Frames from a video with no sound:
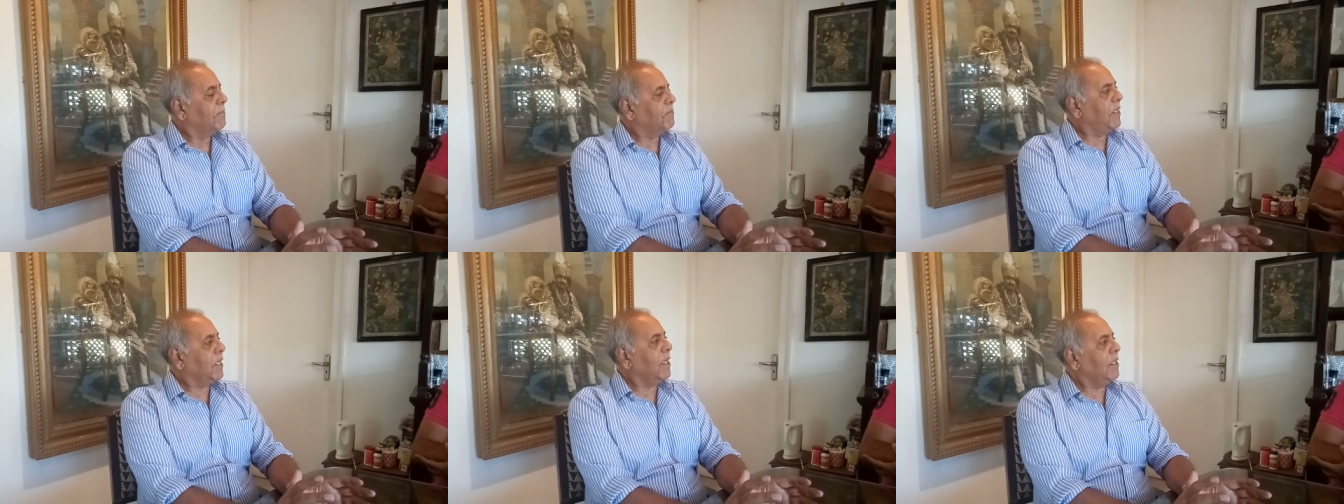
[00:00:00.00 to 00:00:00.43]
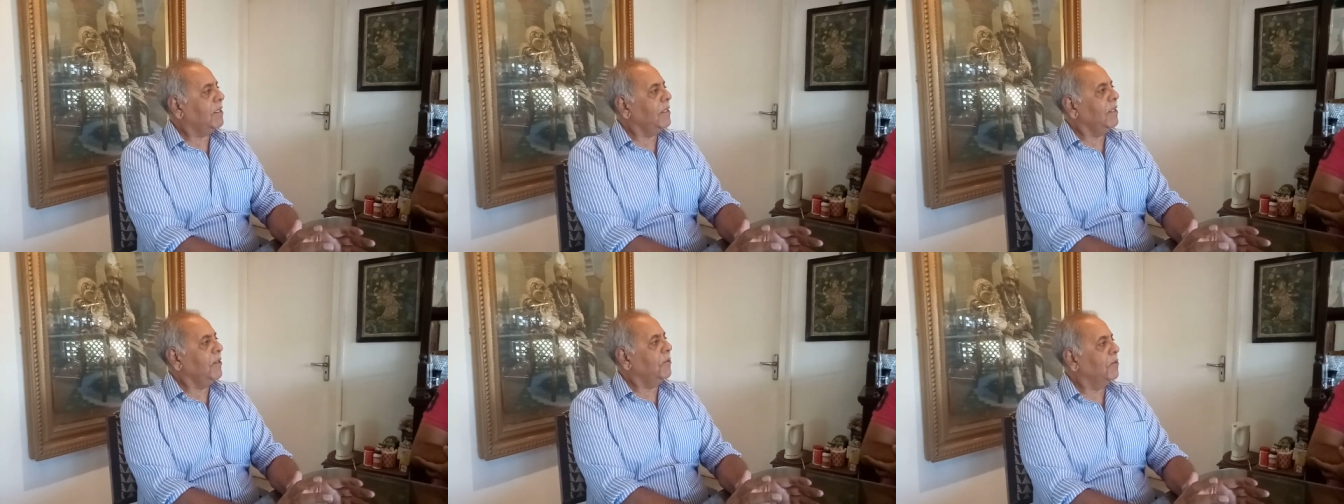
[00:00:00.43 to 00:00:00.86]
They're
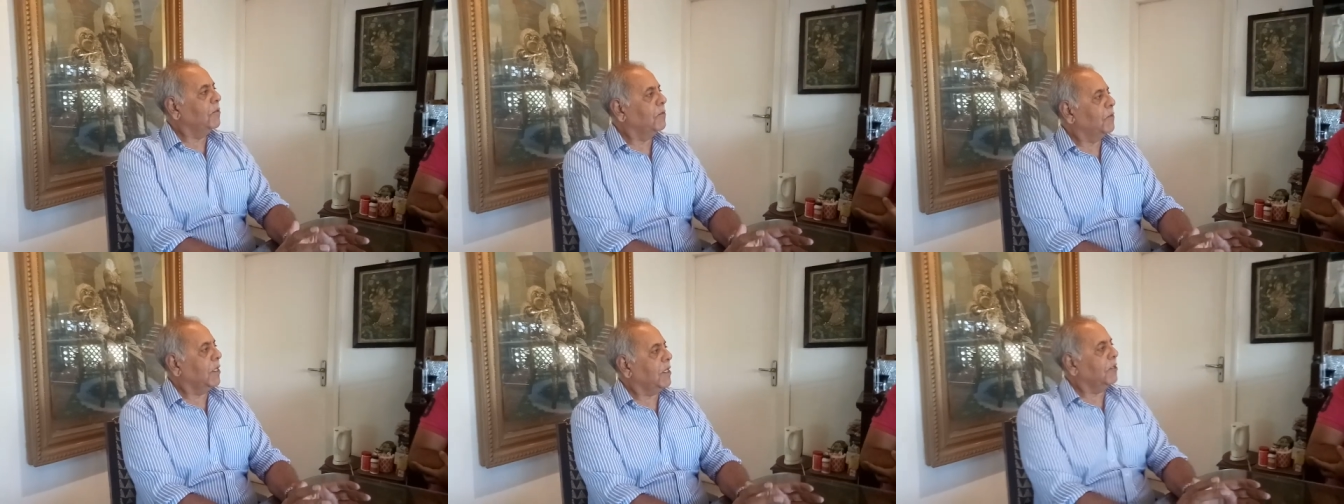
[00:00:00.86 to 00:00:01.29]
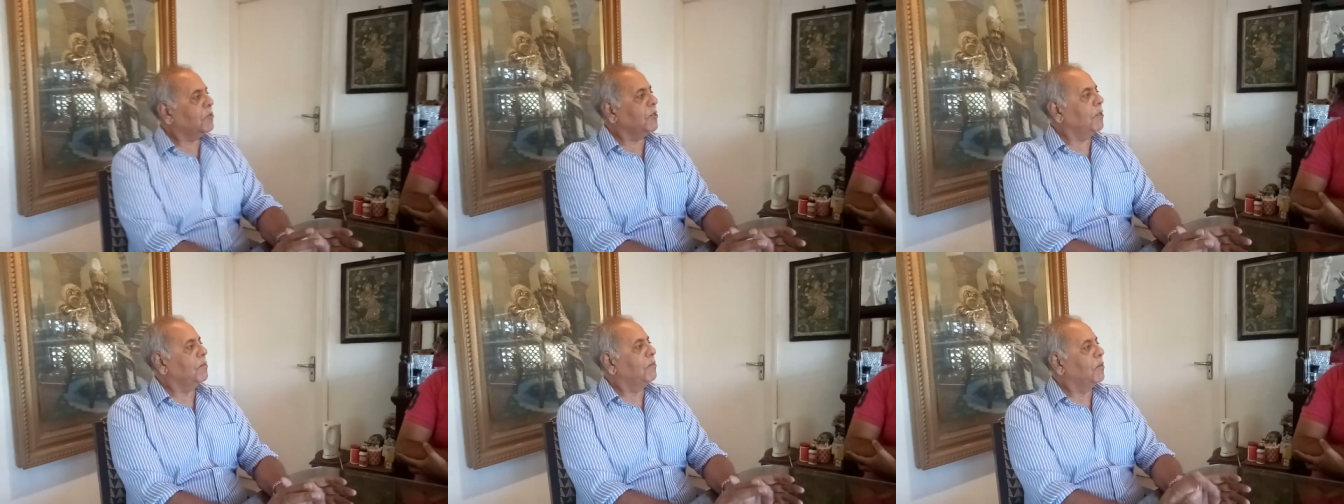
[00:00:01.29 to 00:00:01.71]
getting you
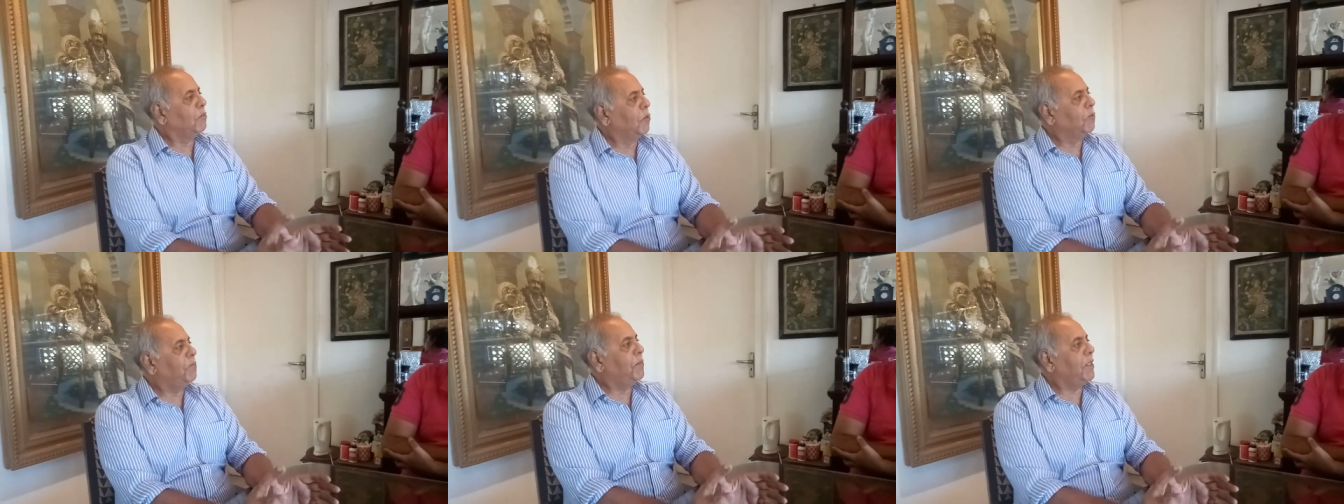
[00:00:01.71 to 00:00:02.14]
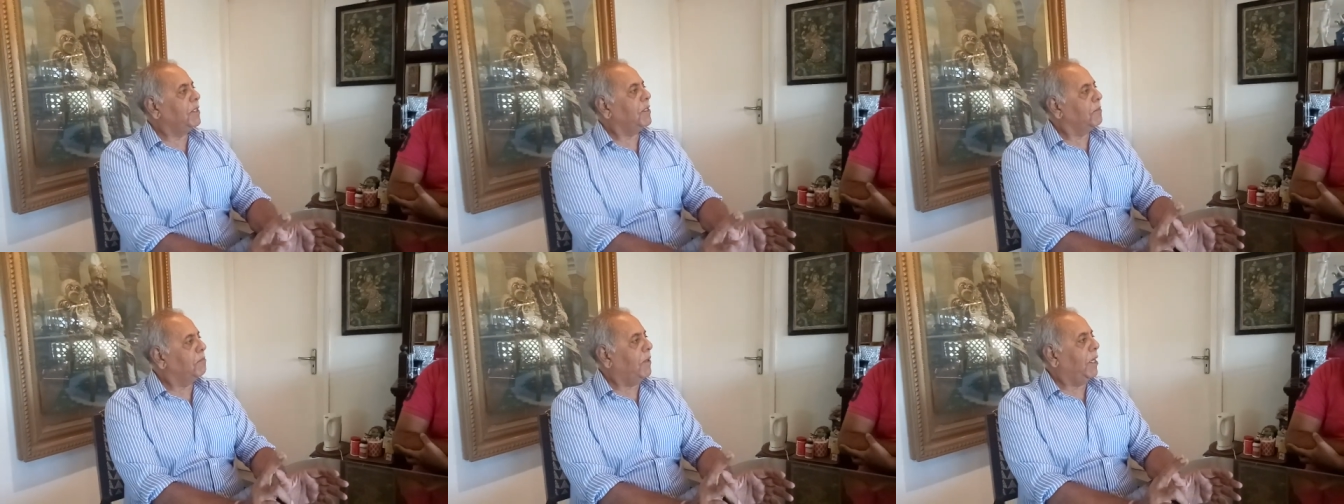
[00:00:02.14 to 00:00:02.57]
wickets on
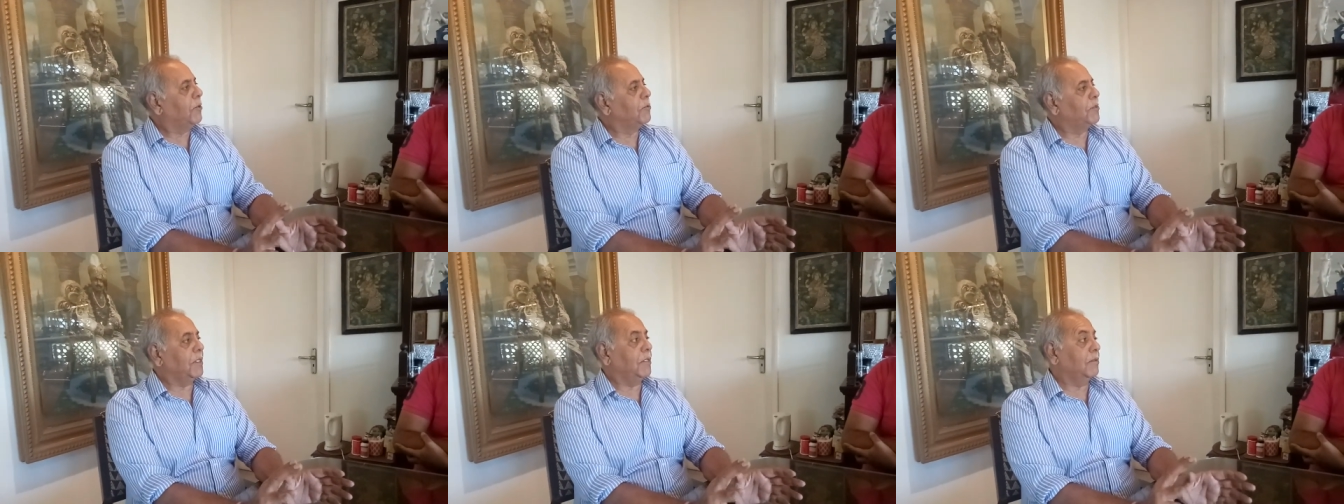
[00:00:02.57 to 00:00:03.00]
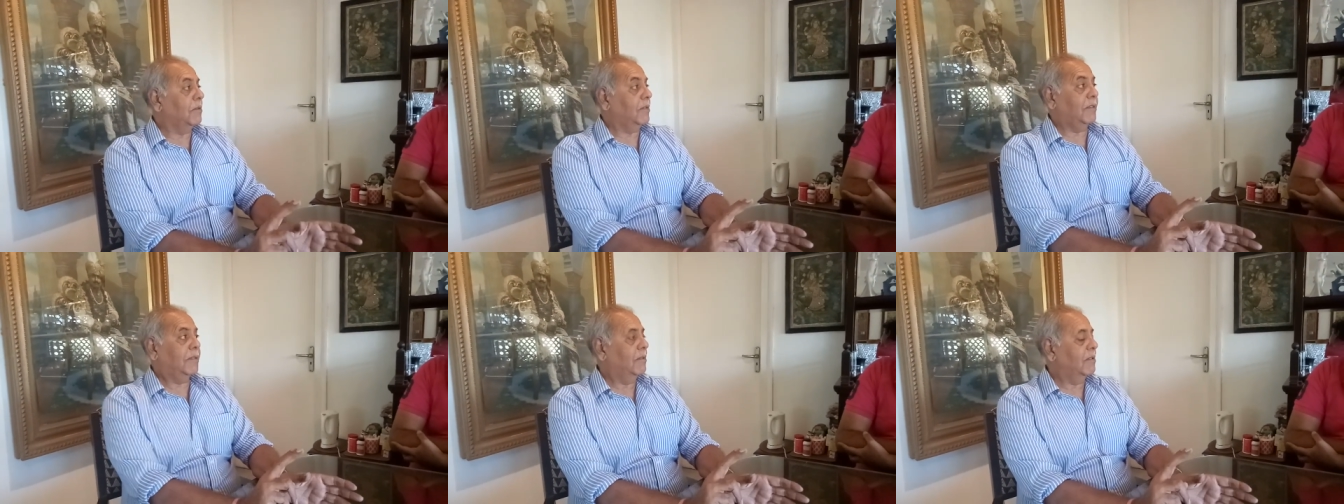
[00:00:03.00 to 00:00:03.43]
movement and bounce.
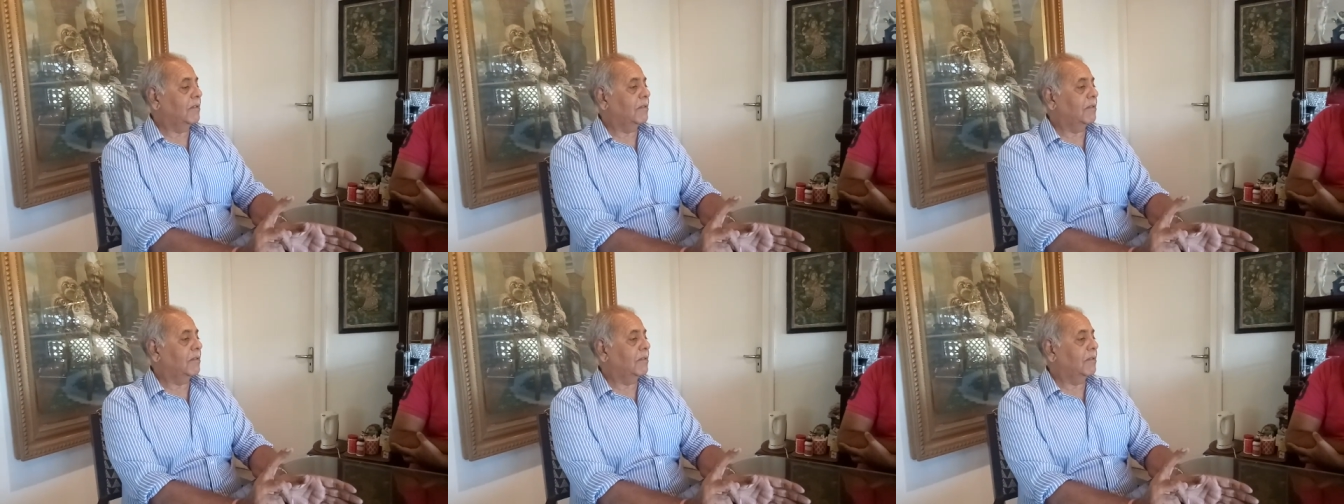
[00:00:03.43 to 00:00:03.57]
bounce.